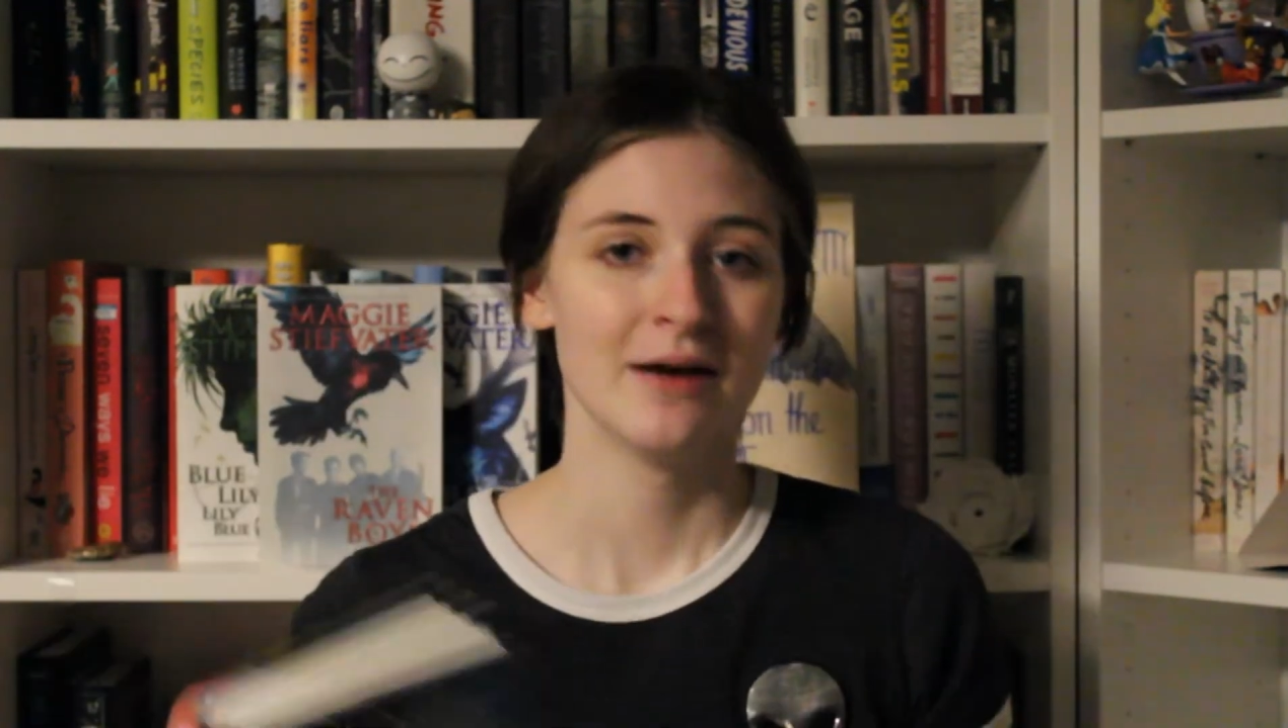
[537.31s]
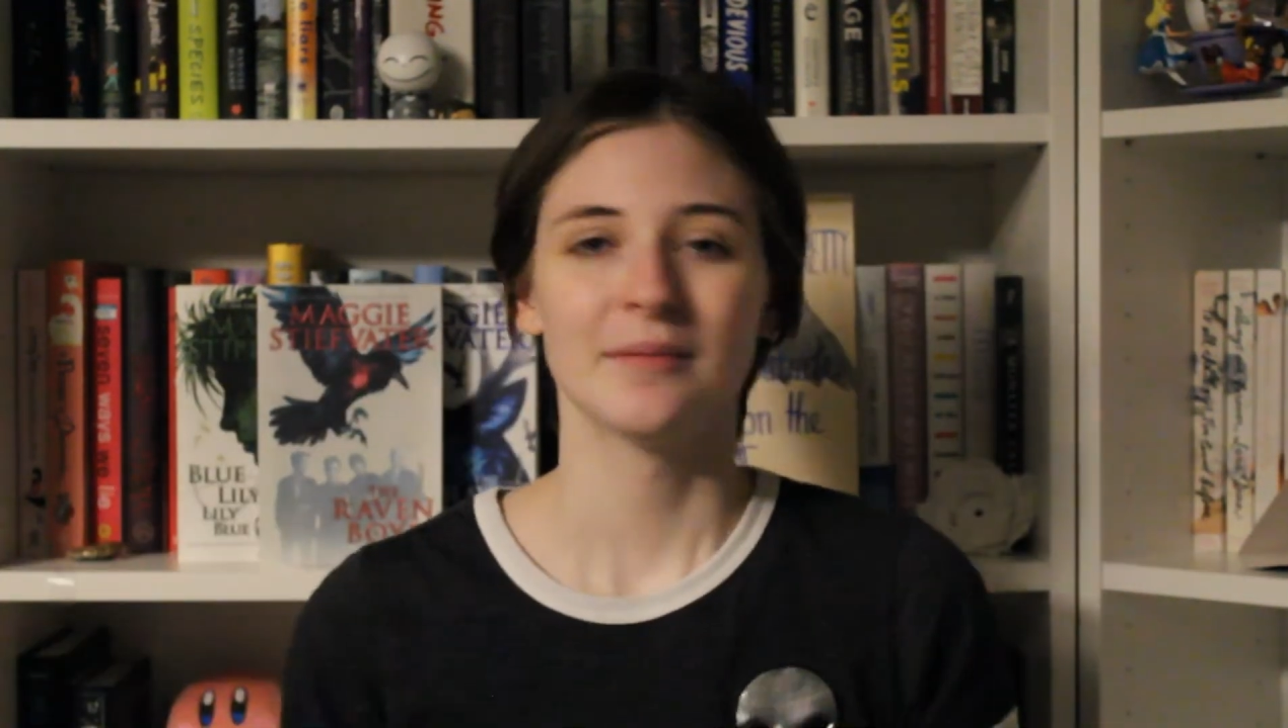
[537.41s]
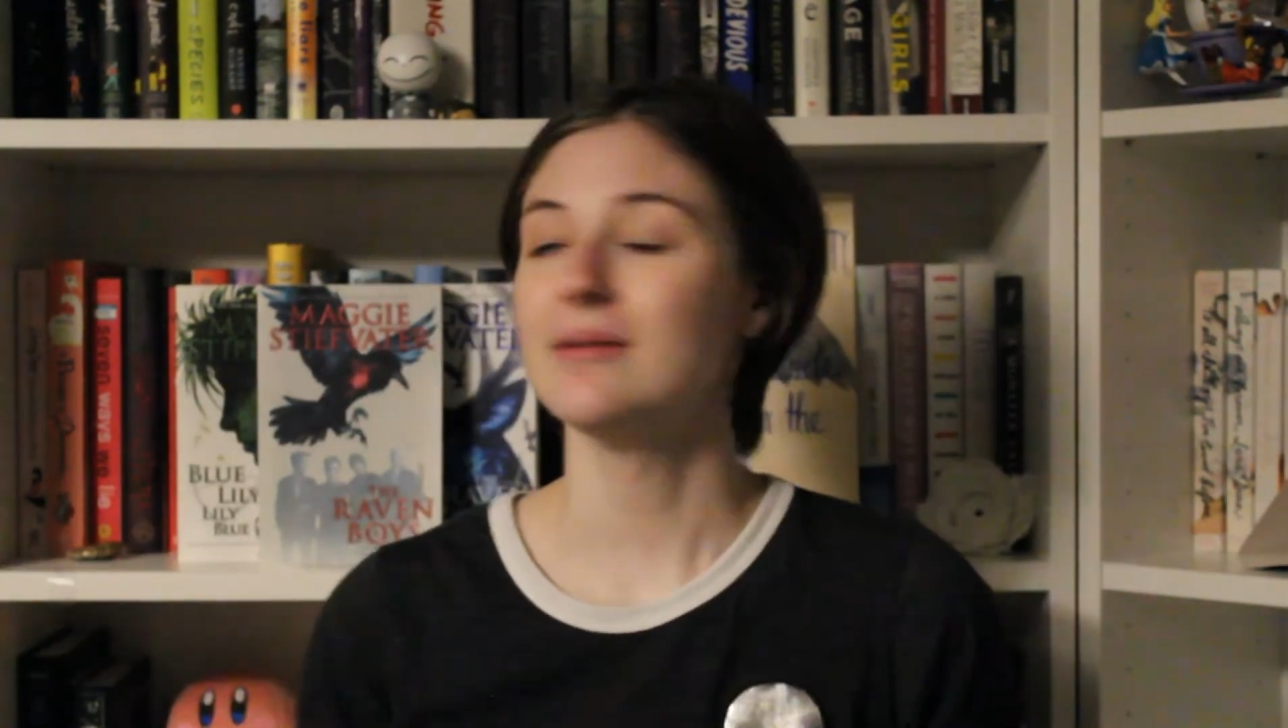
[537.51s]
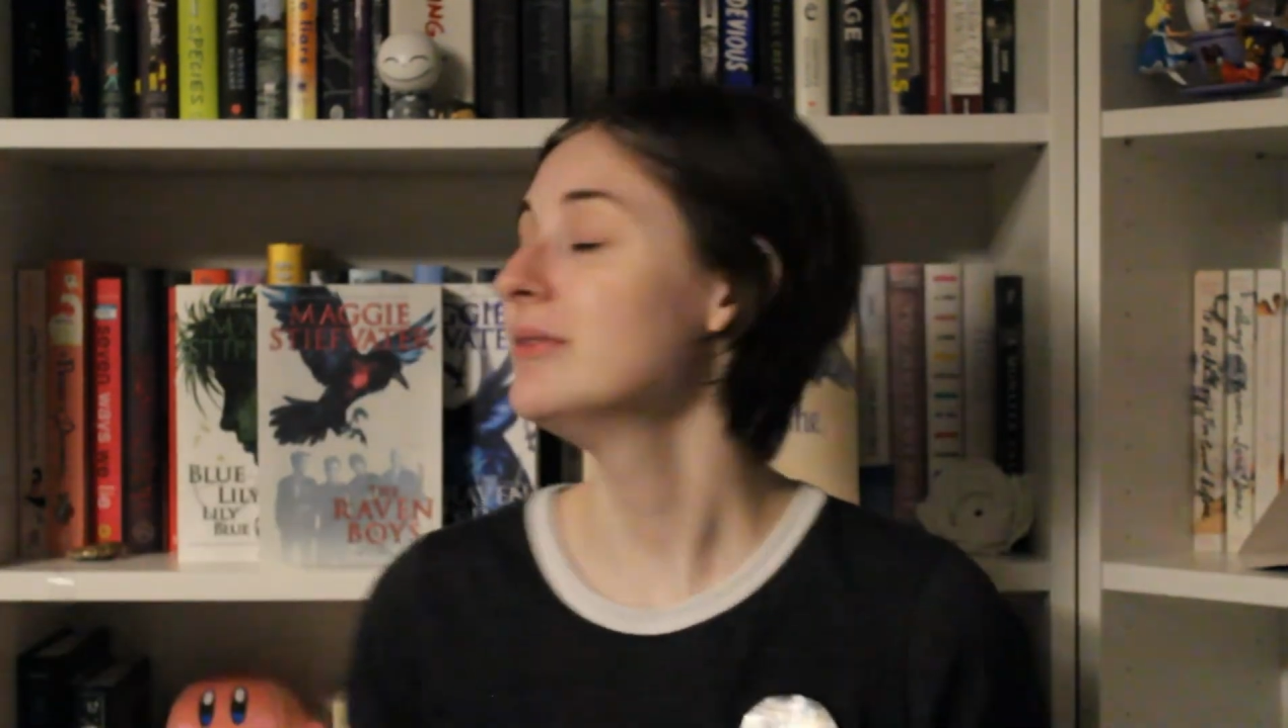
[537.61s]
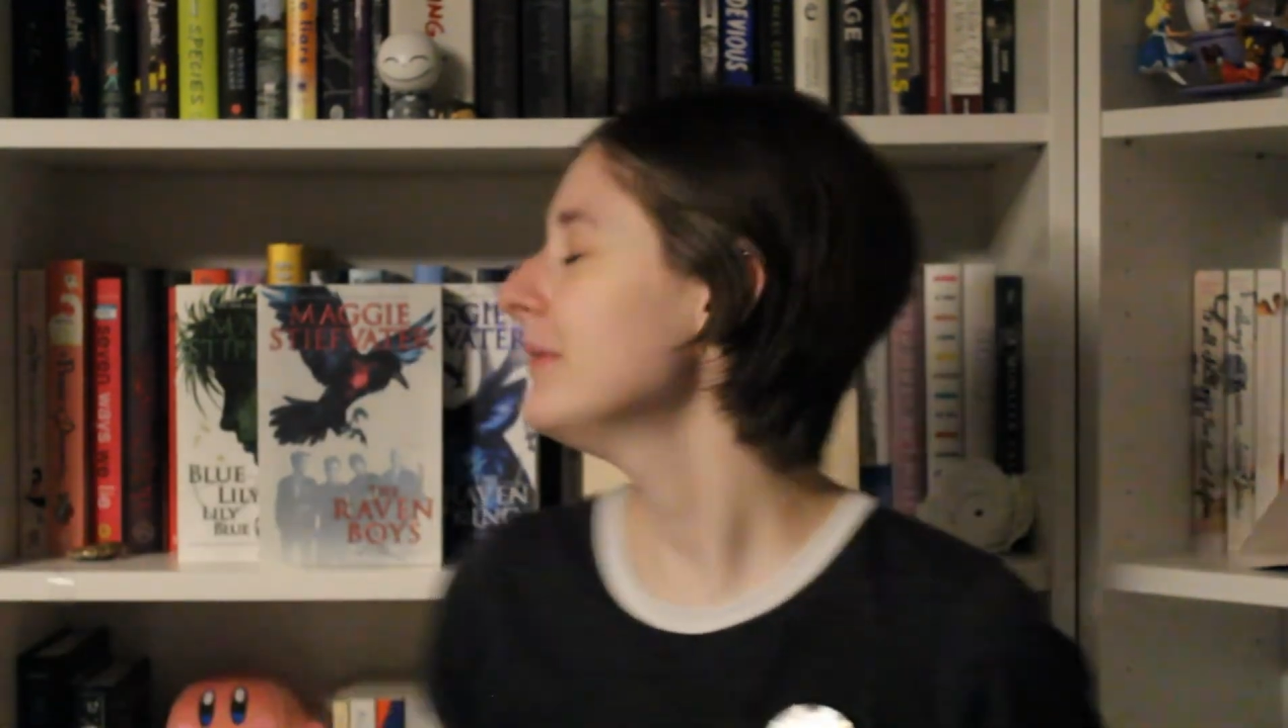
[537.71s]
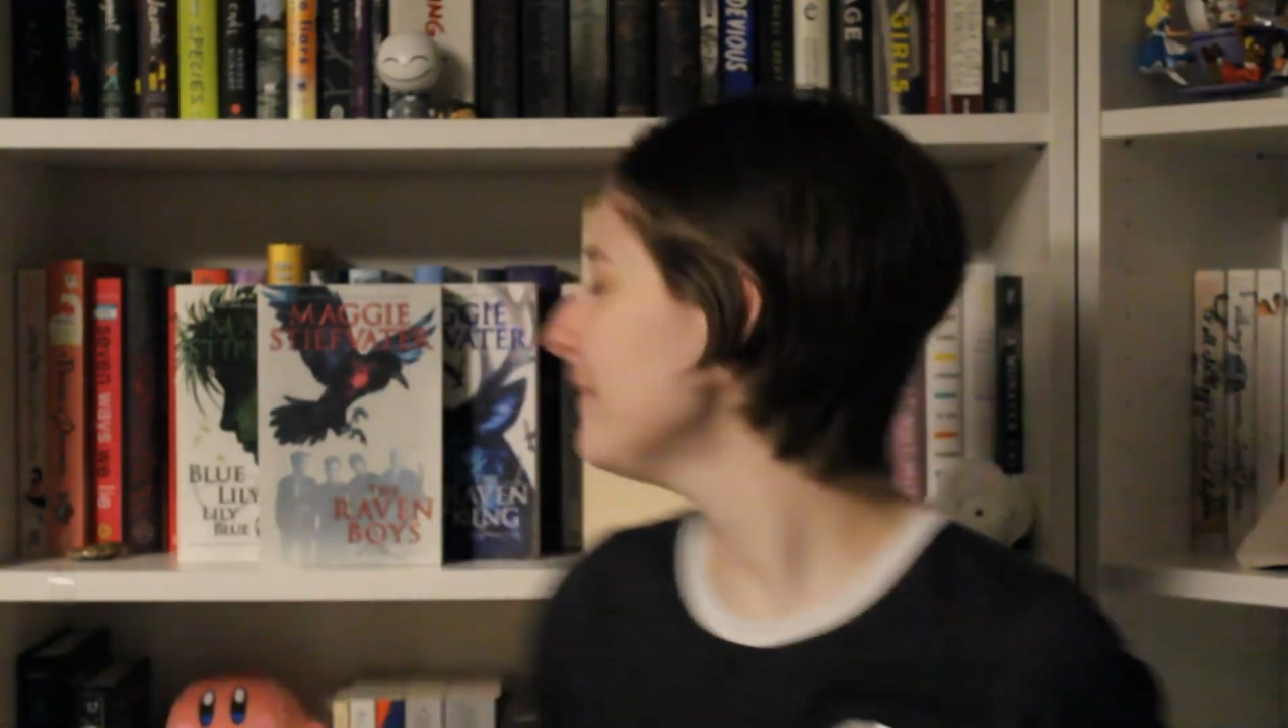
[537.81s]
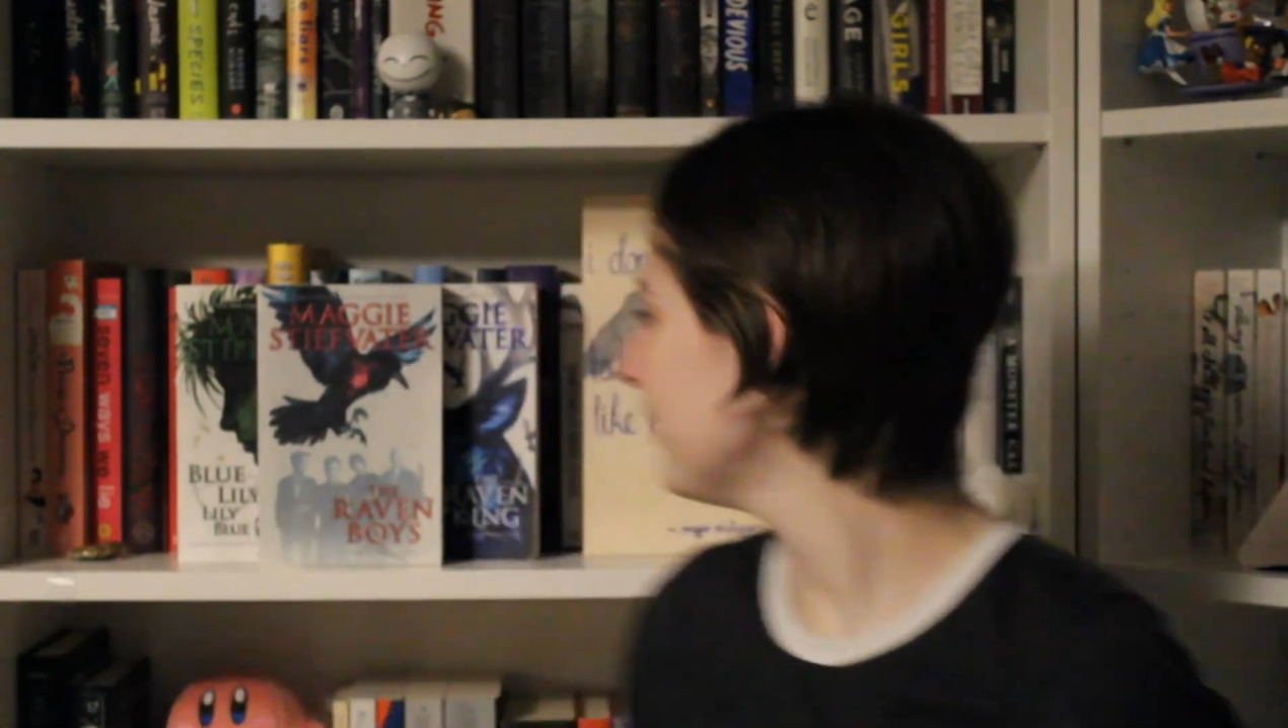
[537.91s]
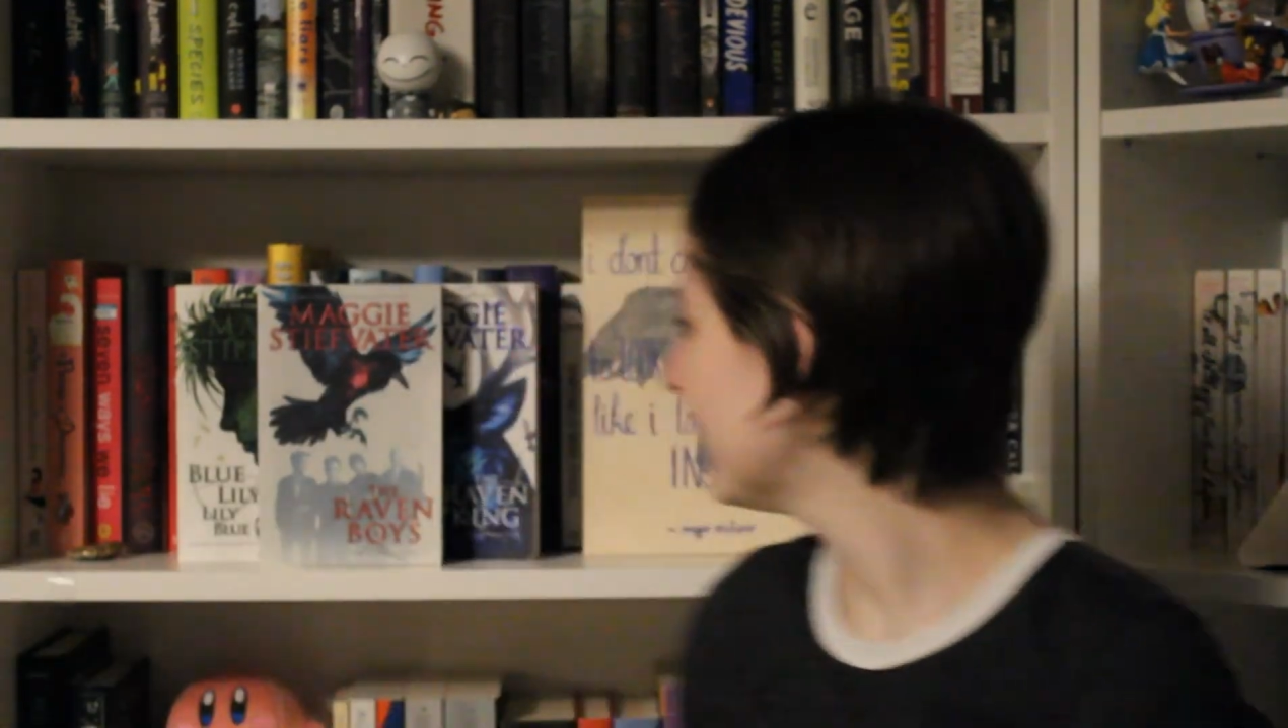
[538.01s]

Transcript: Probably